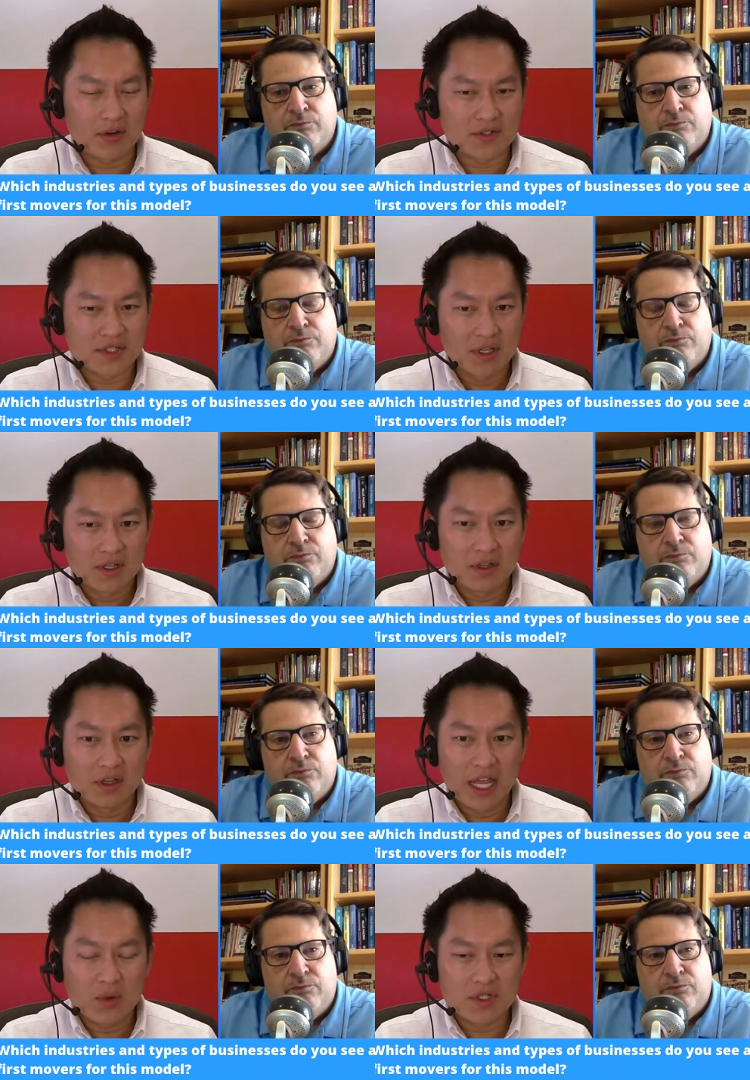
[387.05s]
Speaker 1: there's
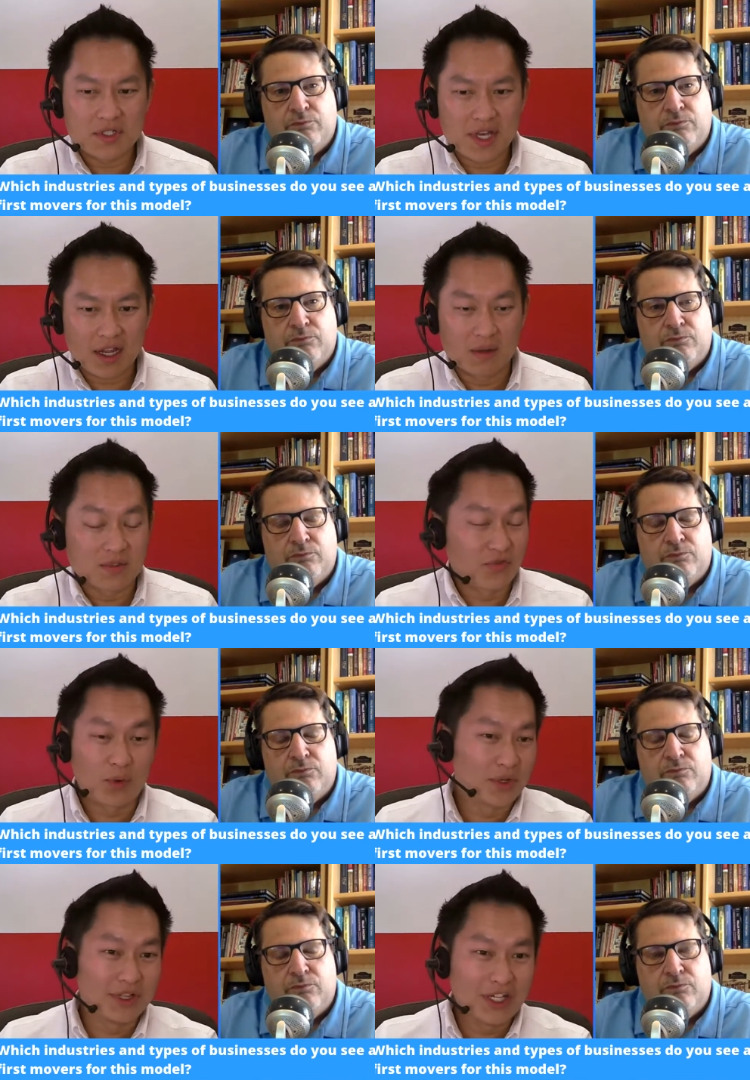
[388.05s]
language that comes
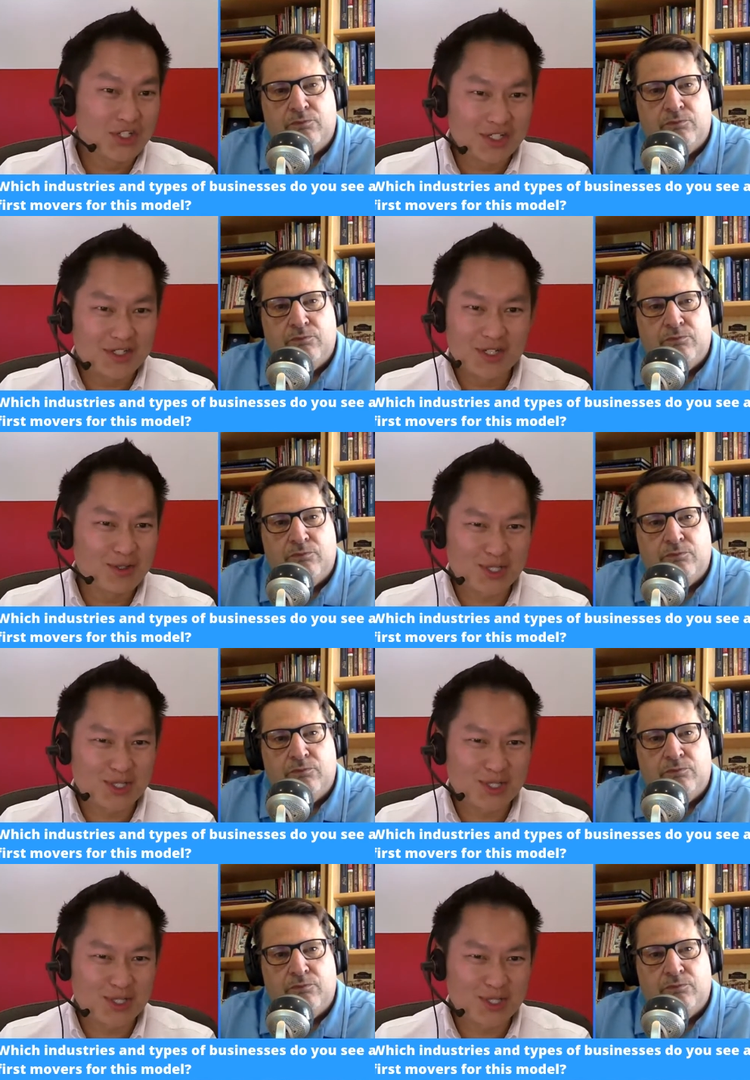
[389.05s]
from religion to